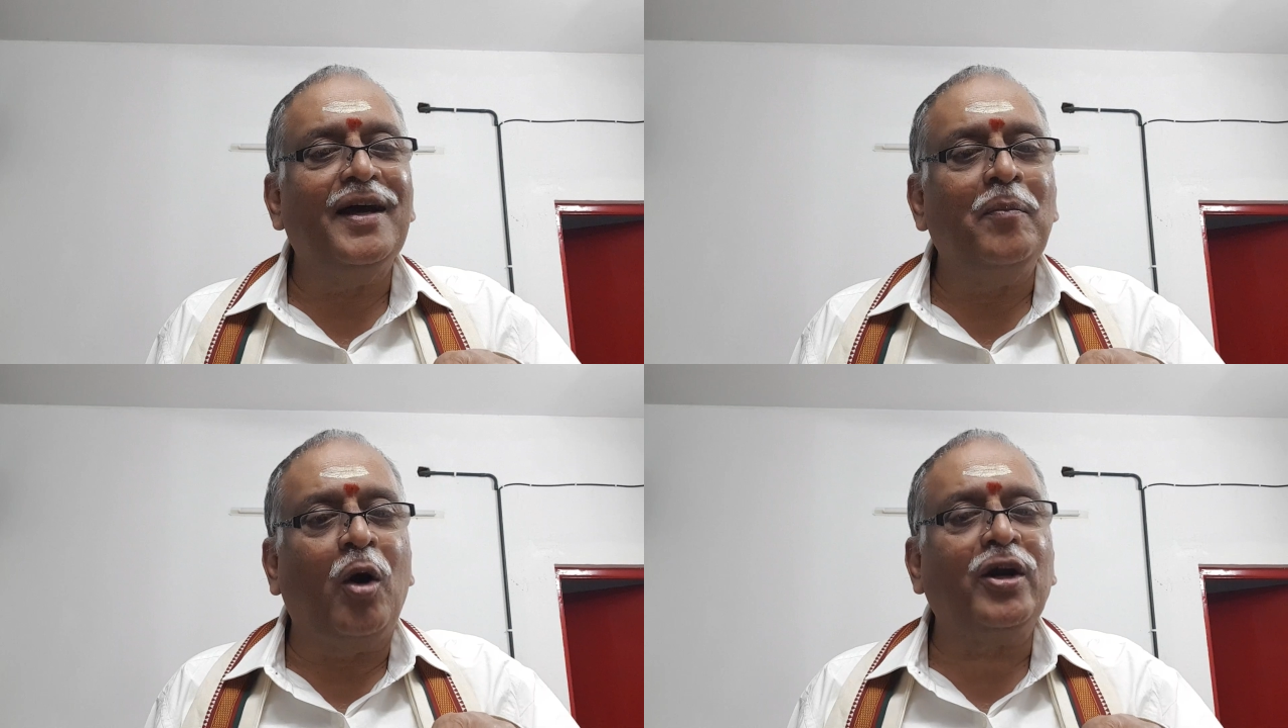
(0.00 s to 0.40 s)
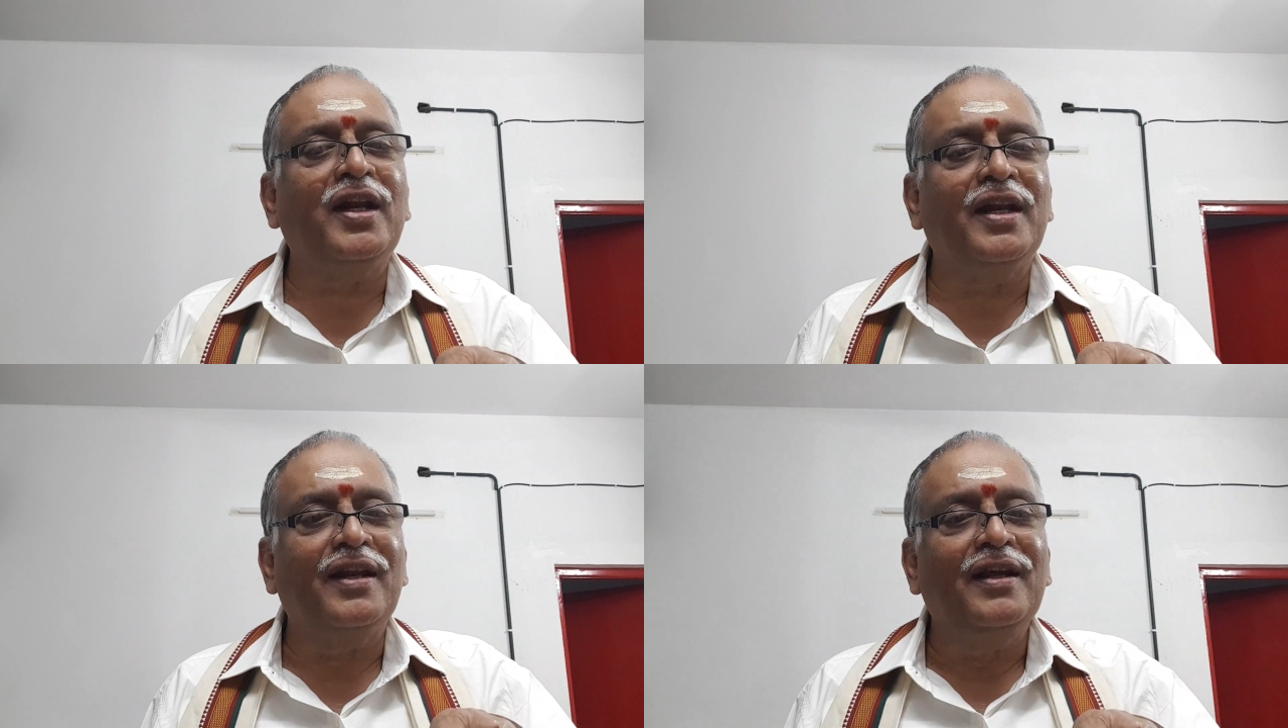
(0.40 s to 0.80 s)

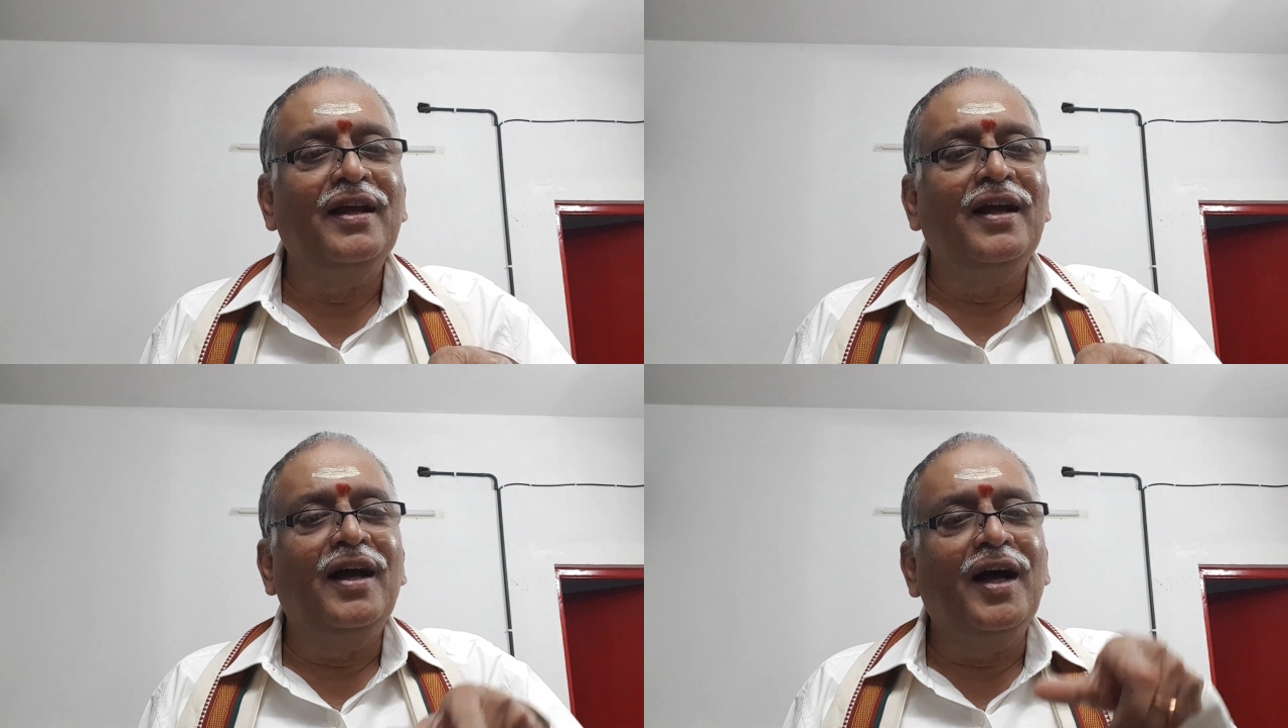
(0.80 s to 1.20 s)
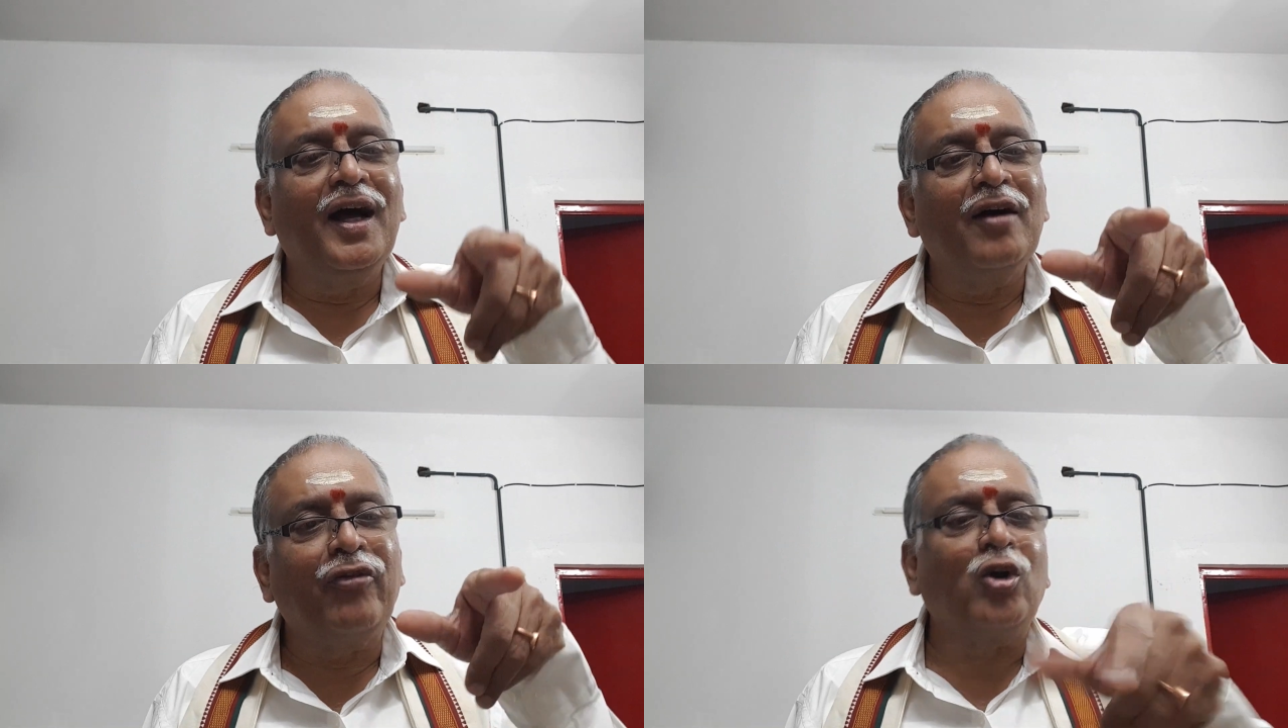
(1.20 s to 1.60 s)
model
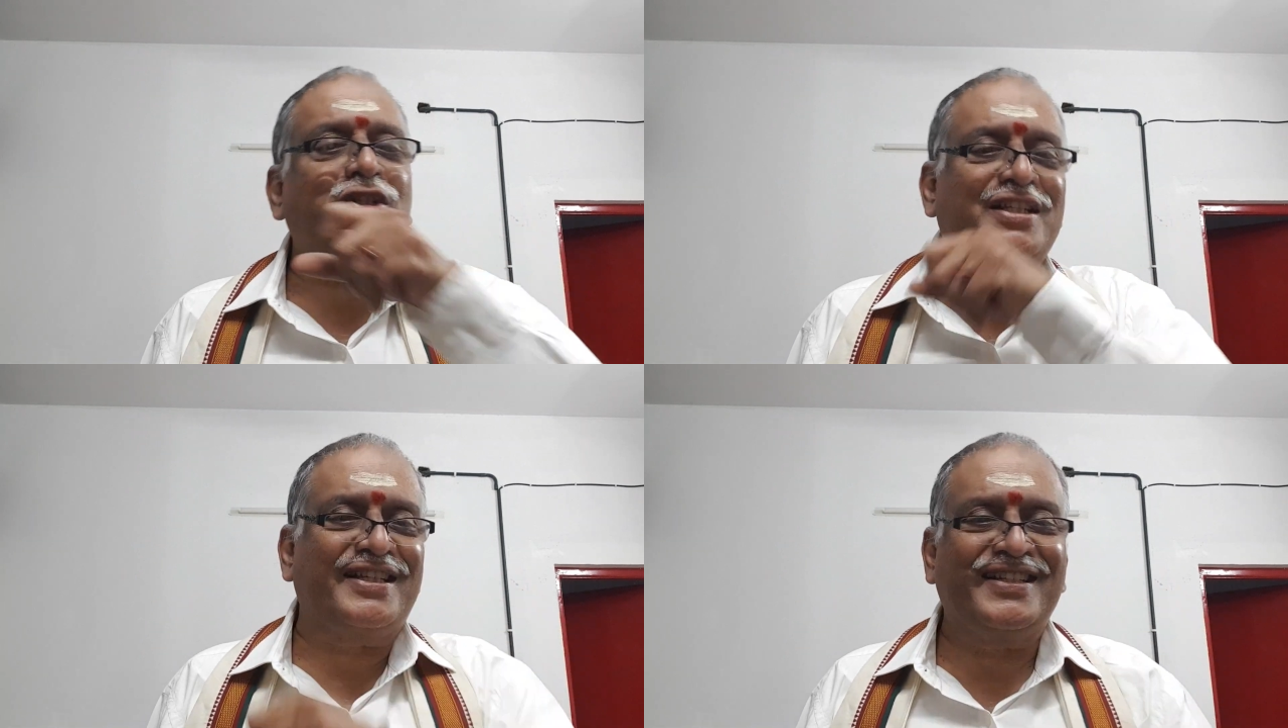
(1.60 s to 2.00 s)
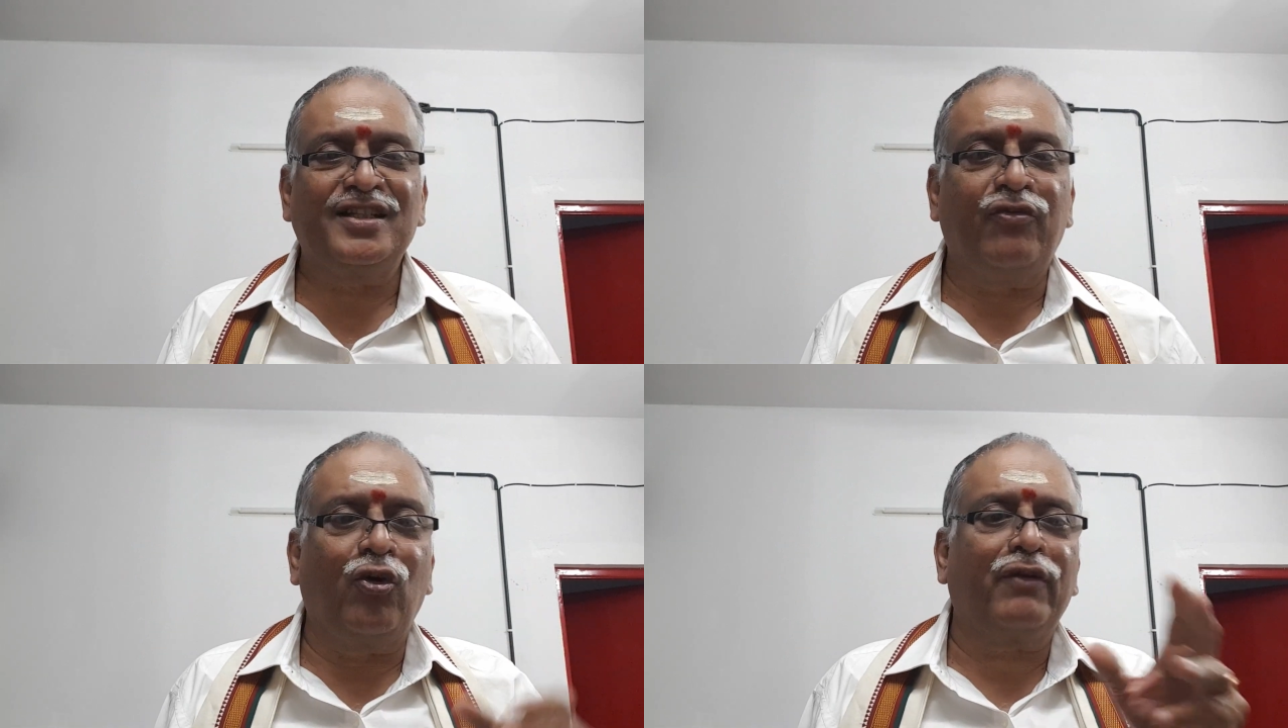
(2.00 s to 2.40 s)
forces,
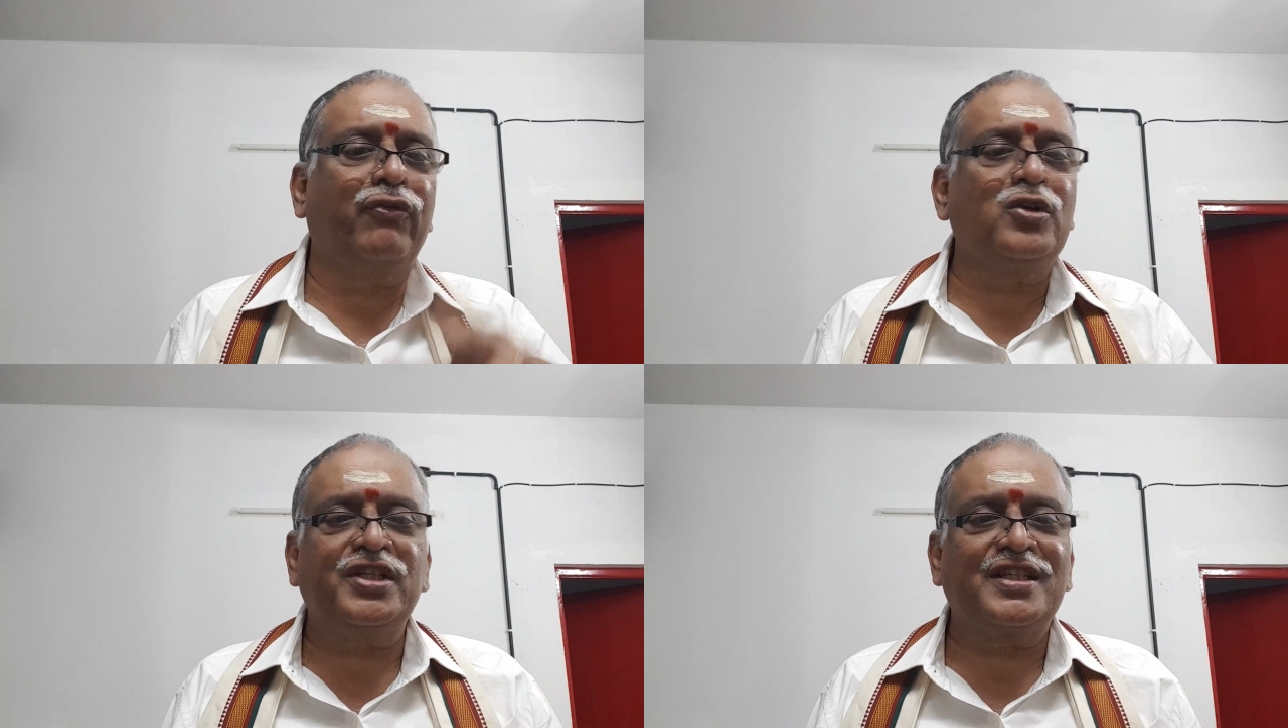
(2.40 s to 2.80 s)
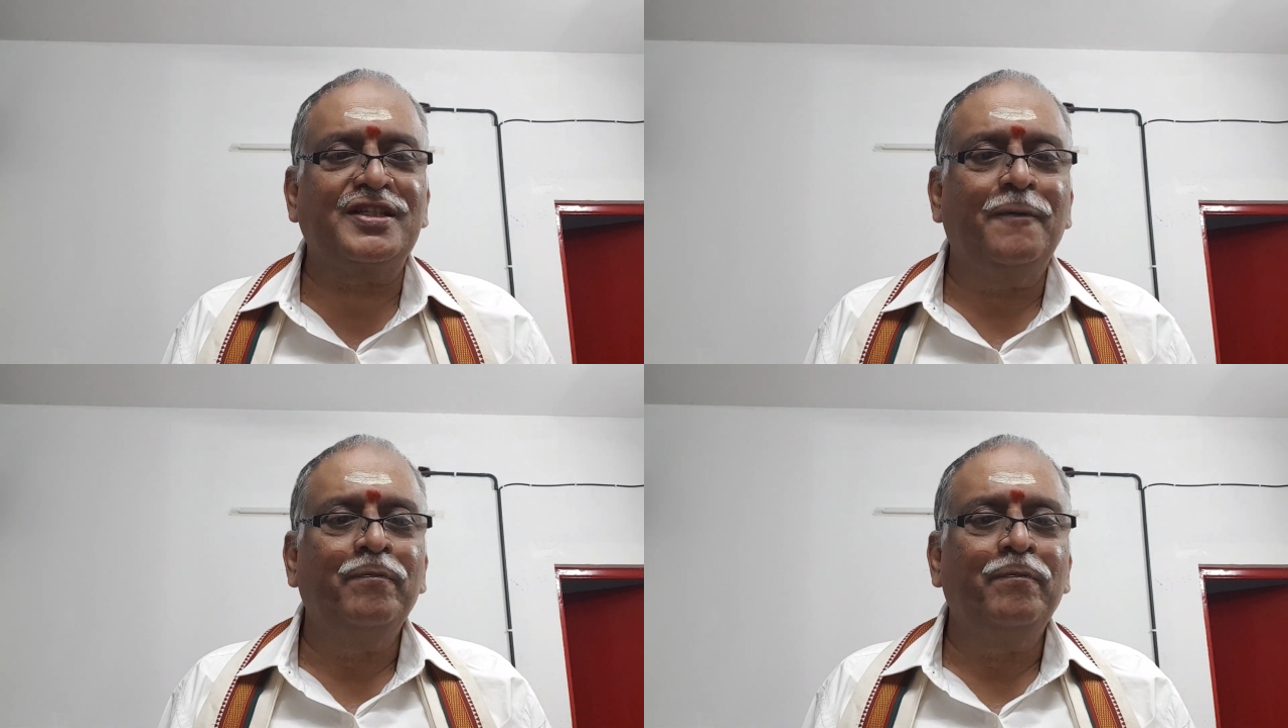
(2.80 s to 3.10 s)
the four forces.